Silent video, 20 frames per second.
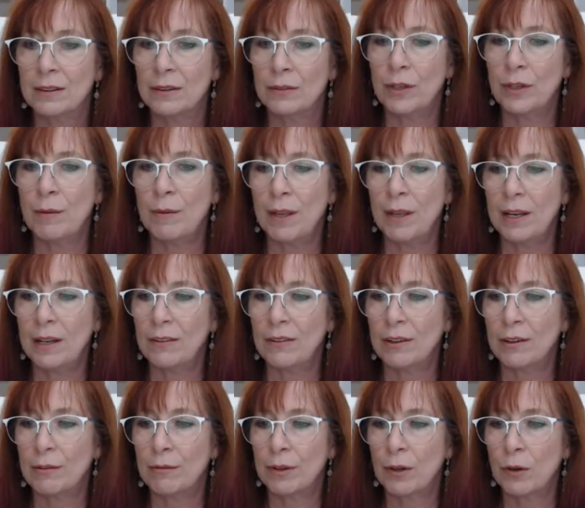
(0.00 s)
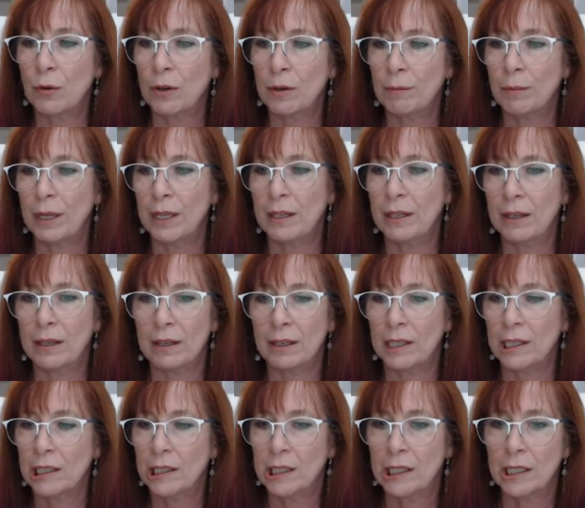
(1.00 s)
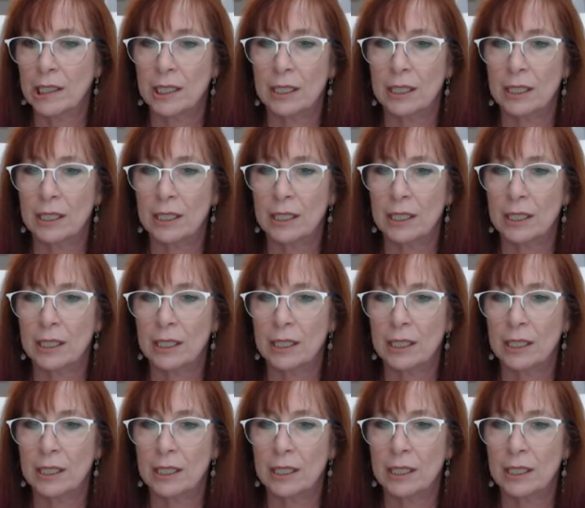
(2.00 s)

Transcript: What do you mean, is there a record button here?